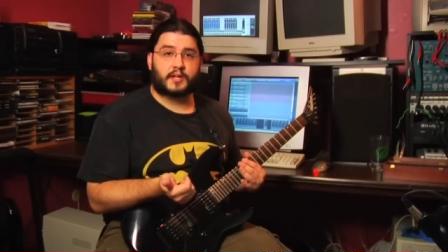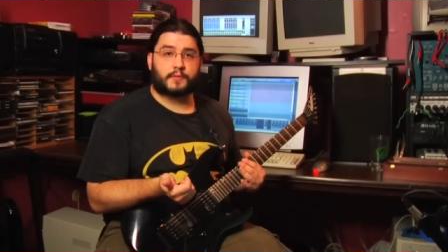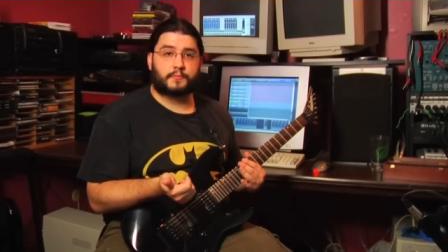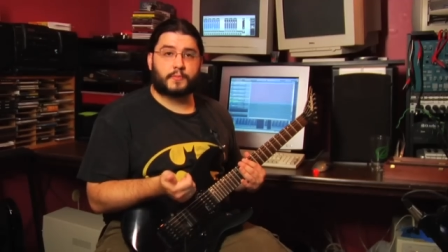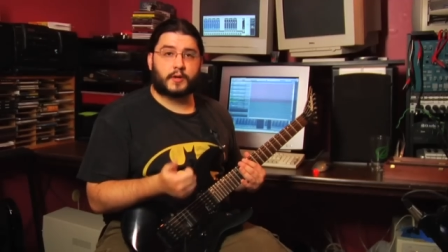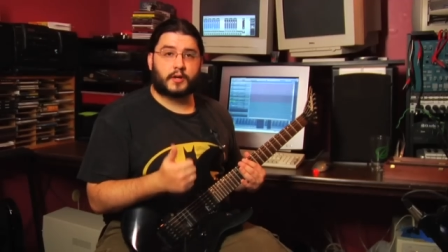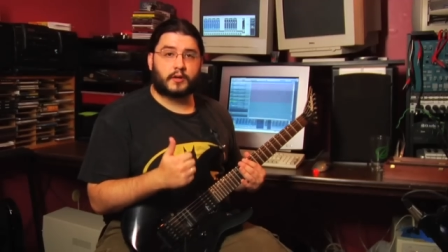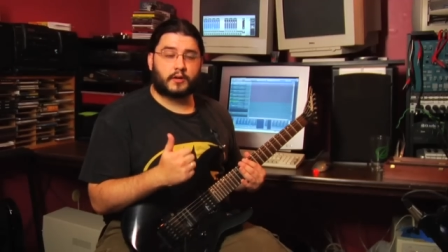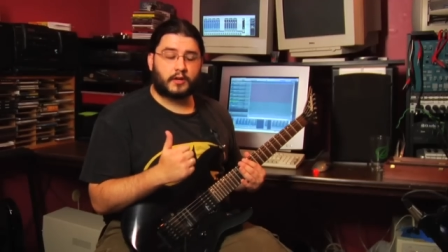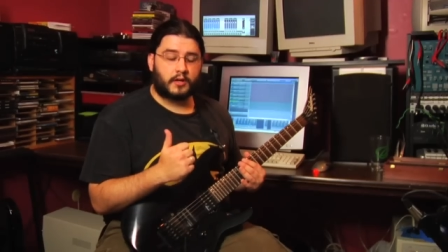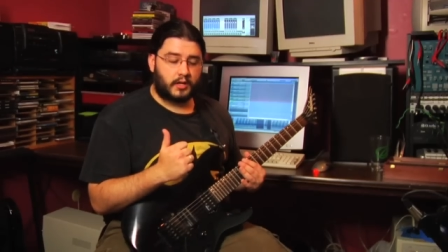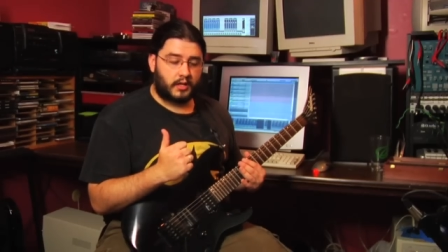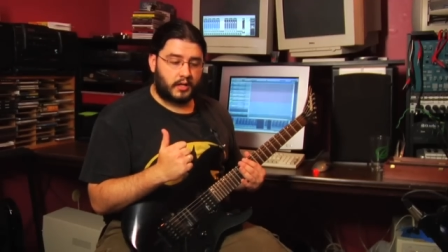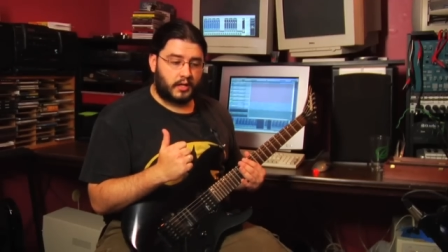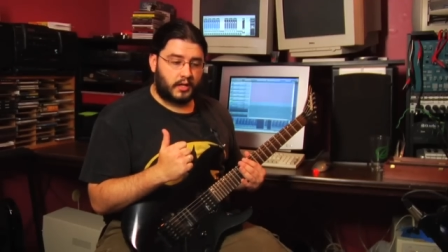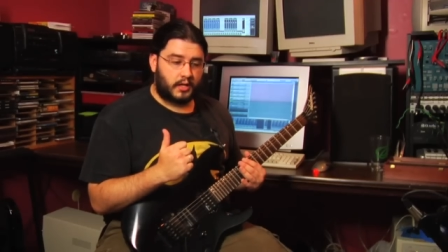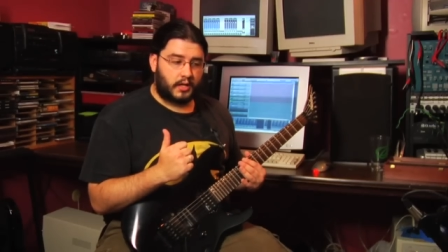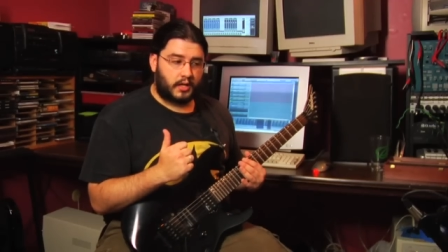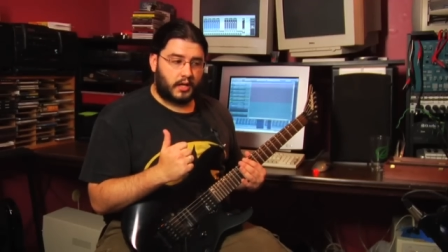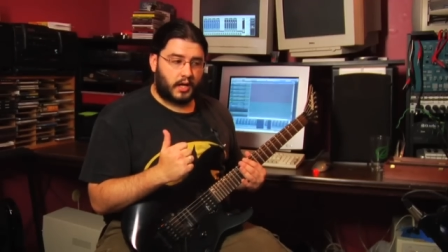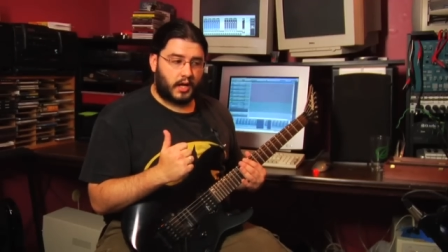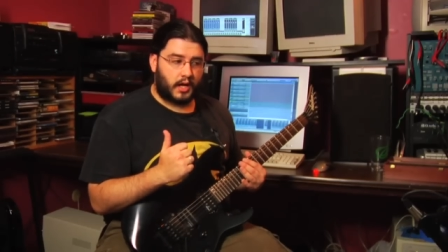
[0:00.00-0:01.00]
sound better.
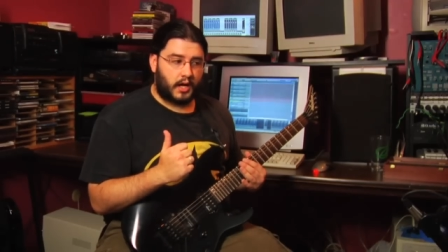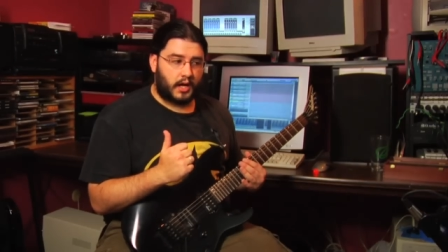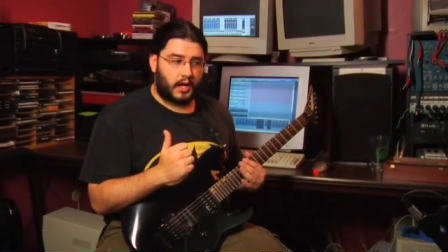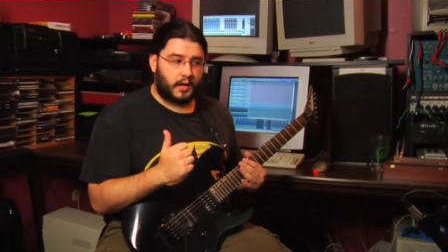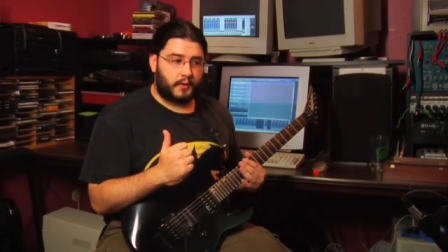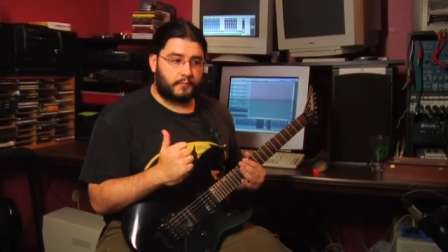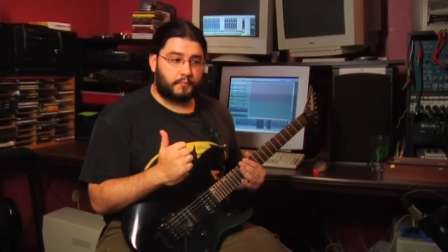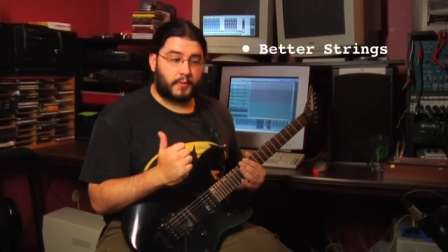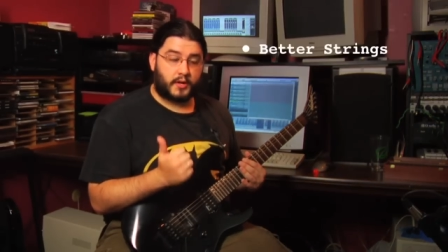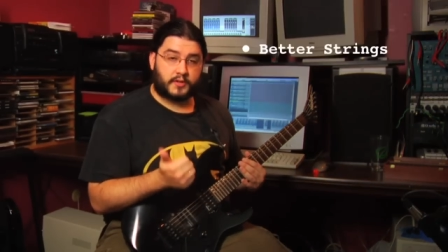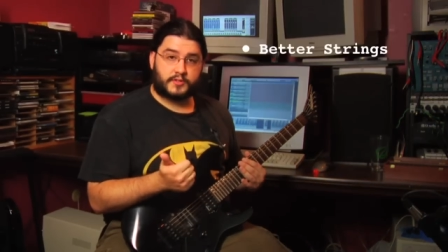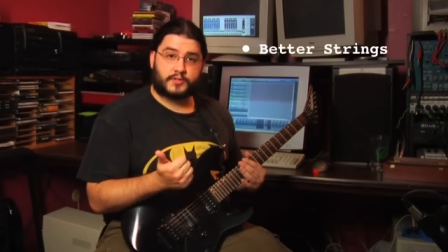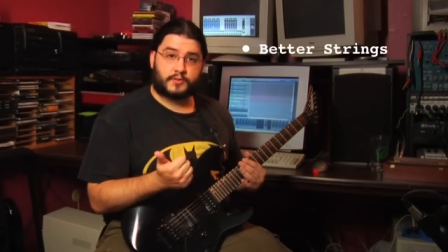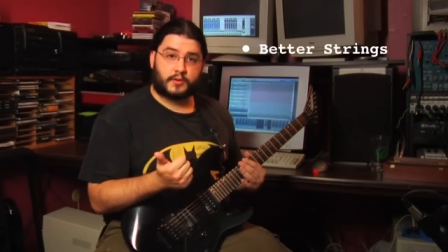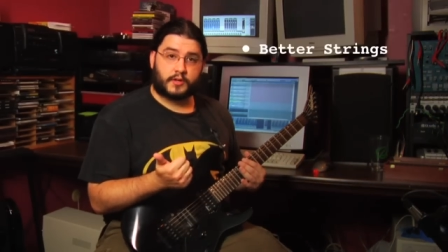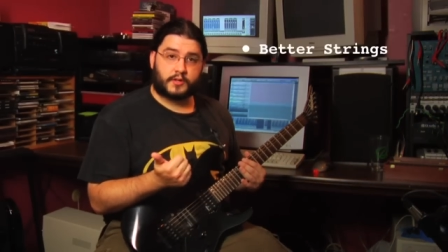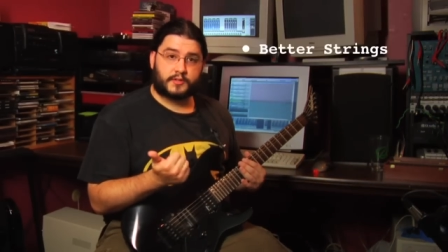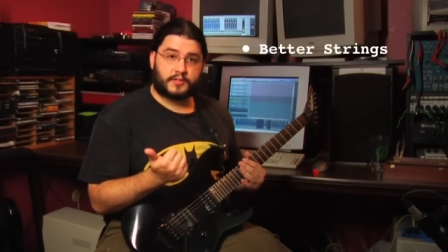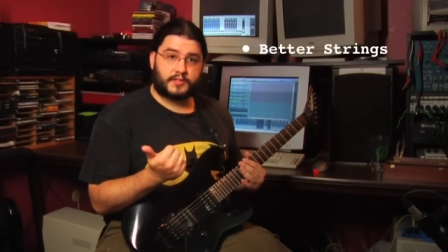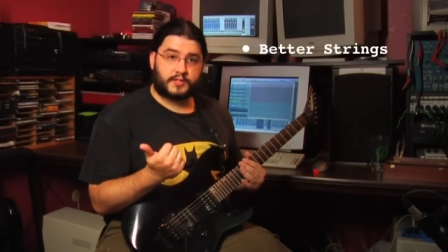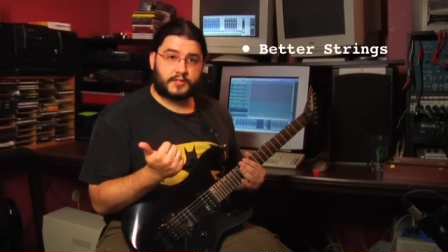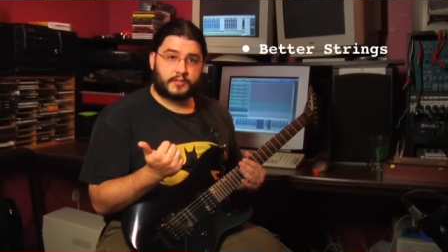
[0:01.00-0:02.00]
Uh, better
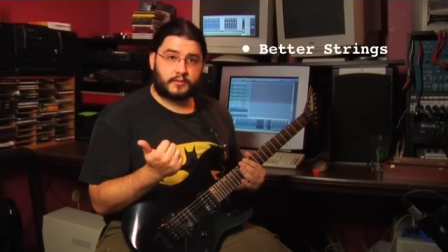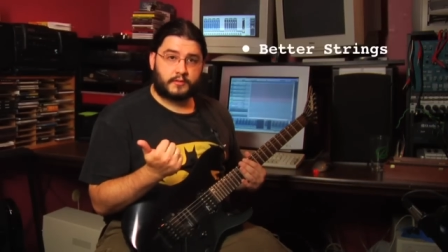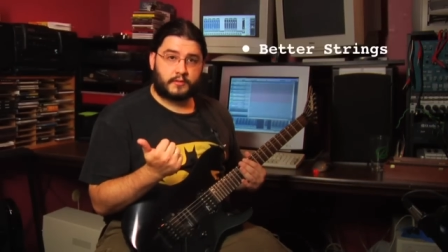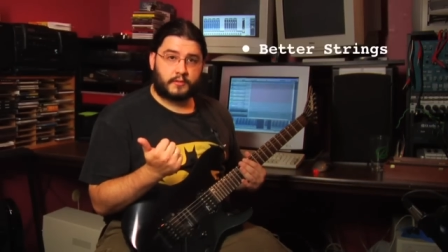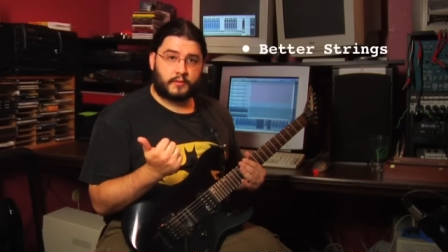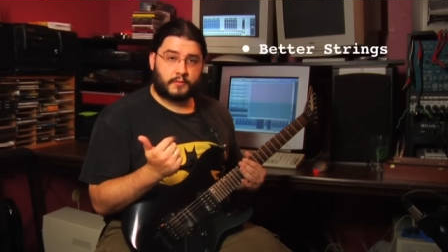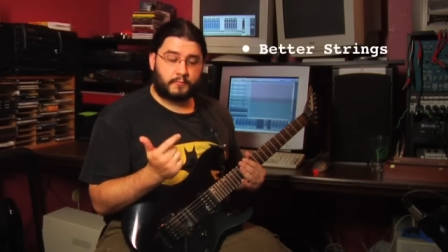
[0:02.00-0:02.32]
strings,